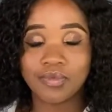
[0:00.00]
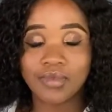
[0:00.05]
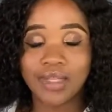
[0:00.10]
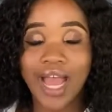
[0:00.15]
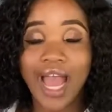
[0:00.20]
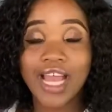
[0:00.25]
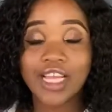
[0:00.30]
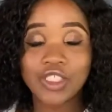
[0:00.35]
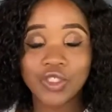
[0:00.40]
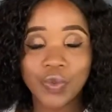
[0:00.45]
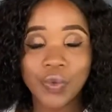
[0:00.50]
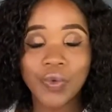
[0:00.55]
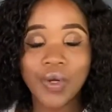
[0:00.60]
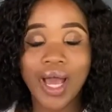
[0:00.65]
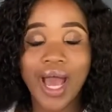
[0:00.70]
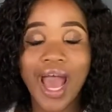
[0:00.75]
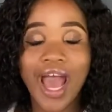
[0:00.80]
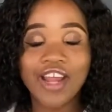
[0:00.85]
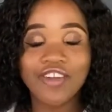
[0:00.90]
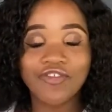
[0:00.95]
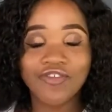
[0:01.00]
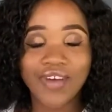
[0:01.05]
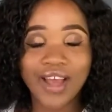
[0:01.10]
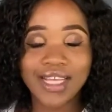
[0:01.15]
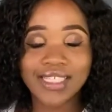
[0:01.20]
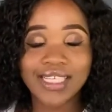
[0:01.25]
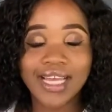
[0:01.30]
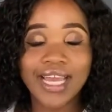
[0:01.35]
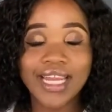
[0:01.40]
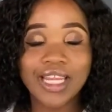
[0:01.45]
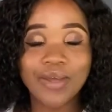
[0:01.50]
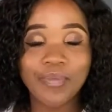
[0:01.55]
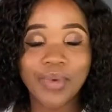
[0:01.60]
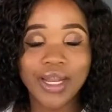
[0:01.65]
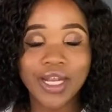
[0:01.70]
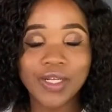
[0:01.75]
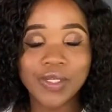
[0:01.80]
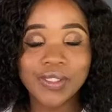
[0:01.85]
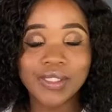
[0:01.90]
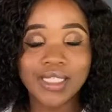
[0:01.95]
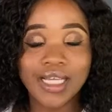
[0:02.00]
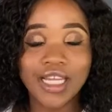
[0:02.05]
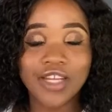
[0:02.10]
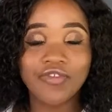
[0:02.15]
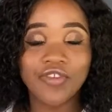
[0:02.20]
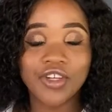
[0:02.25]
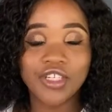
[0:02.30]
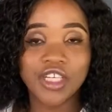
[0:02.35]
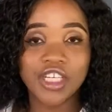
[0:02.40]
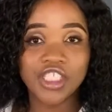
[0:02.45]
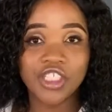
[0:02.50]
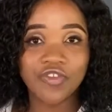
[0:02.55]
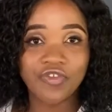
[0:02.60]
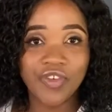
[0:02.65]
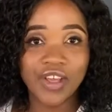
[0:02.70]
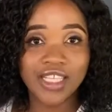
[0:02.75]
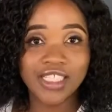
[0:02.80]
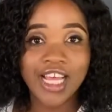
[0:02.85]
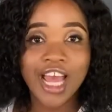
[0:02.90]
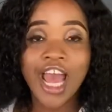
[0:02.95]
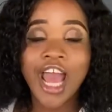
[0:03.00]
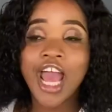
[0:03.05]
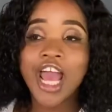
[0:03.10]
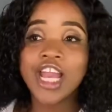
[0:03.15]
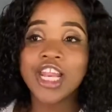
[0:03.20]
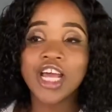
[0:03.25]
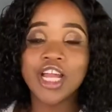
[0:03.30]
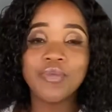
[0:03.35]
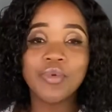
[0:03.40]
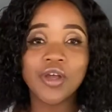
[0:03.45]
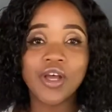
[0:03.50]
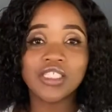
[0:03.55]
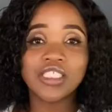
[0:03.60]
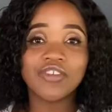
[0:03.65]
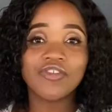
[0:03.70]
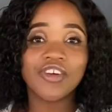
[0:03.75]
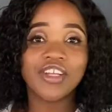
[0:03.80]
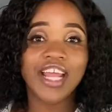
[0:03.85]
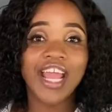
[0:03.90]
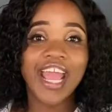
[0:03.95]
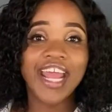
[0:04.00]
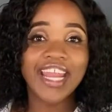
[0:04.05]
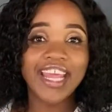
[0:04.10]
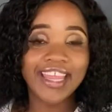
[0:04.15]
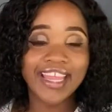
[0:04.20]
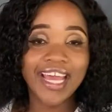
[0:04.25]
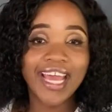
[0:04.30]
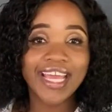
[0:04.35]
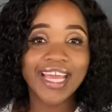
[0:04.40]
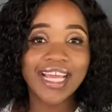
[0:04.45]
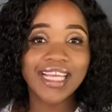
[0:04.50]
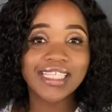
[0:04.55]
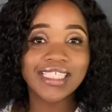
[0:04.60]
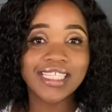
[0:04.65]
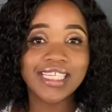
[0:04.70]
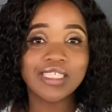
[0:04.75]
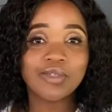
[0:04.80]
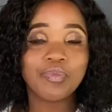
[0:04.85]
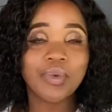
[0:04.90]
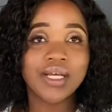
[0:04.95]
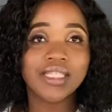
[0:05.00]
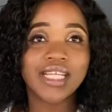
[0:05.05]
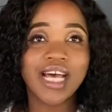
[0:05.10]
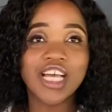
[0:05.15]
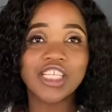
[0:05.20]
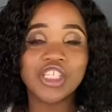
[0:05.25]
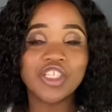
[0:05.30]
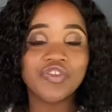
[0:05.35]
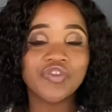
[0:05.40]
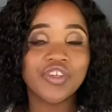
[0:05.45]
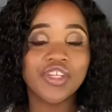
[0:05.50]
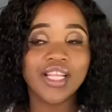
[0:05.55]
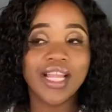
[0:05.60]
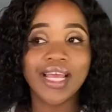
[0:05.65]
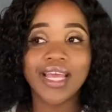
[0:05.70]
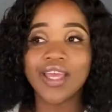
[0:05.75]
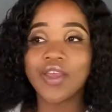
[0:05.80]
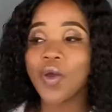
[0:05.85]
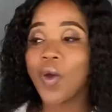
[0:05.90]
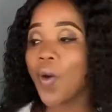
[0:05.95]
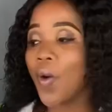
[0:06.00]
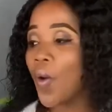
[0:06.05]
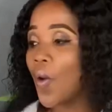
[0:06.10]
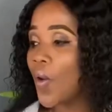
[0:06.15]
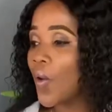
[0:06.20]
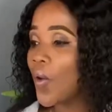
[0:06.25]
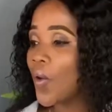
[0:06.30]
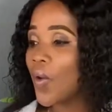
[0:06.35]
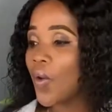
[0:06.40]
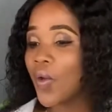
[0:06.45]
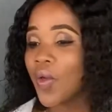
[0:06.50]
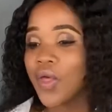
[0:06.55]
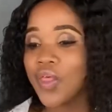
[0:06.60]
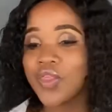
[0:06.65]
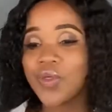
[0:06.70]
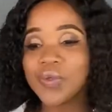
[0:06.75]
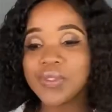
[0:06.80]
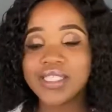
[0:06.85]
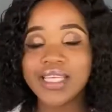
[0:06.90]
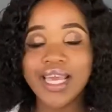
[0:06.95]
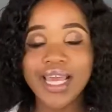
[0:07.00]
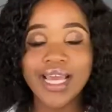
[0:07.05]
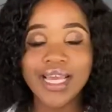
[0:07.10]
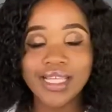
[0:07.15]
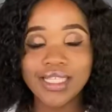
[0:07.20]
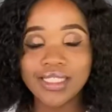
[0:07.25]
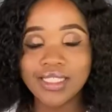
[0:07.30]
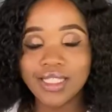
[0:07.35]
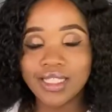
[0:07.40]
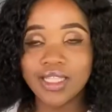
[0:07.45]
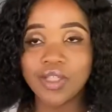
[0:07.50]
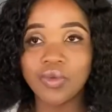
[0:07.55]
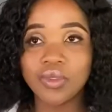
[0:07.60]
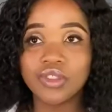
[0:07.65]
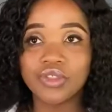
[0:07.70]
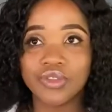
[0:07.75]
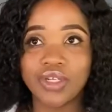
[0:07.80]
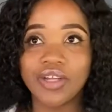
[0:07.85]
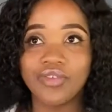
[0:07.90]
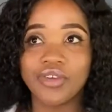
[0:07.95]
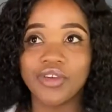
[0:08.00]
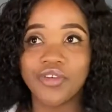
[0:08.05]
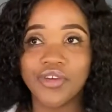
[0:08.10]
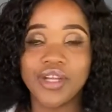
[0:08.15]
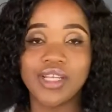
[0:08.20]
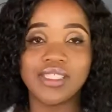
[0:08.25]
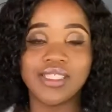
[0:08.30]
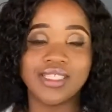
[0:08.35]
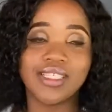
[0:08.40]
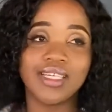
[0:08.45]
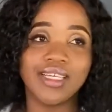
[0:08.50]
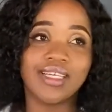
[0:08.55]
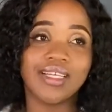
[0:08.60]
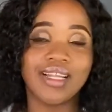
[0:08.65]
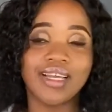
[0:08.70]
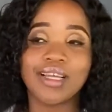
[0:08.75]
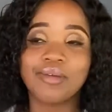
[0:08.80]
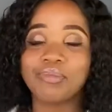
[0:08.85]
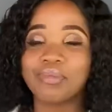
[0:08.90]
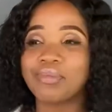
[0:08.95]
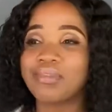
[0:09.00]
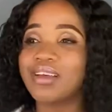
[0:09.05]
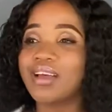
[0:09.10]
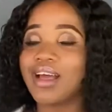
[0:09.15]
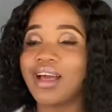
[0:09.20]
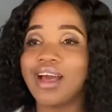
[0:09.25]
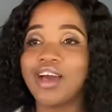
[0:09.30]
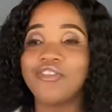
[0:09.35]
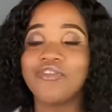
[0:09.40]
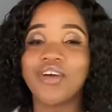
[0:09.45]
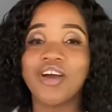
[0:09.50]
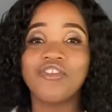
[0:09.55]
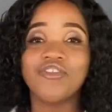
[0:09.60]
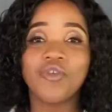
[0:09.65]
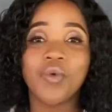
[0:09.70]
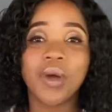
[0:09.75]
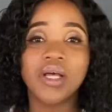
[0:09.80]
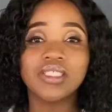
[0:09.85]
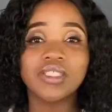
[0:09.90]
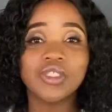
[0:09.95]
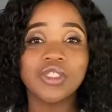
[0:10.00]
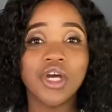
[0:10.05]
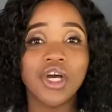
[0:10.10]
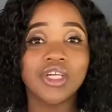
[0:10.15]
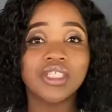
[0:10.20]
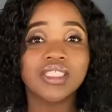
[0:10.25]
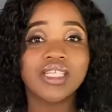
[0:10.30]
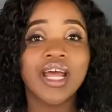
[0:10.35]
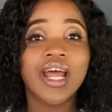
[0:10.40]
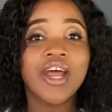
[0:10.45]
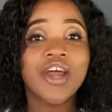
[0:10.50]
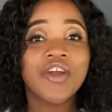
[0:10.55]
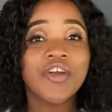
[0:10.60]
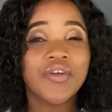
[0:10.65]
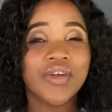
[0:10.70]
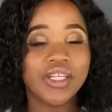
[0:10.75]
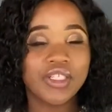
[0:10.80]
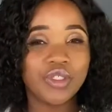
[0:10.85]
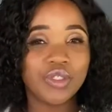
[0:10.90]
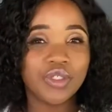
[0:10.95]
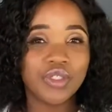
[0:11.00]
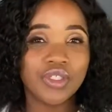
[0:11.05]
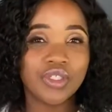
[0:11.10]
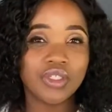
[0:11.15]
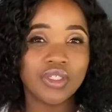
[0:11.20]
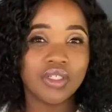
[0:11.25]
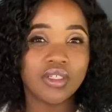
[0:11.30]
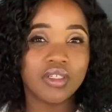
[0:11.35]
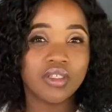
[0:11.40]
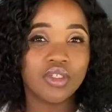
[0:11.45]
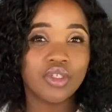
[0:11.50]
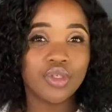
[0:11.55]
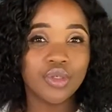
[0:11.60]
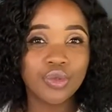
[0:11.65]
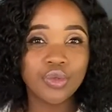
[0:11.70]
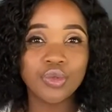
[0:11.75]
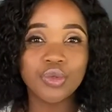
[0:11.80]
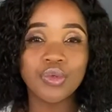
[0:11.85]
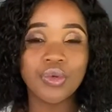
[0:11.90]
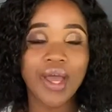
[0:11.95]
I don't advise anybody to study foundation phase. Not because I've got anything against it, but I just feel like, those kids, they will drive me crazy. Like, I've once taught grade 2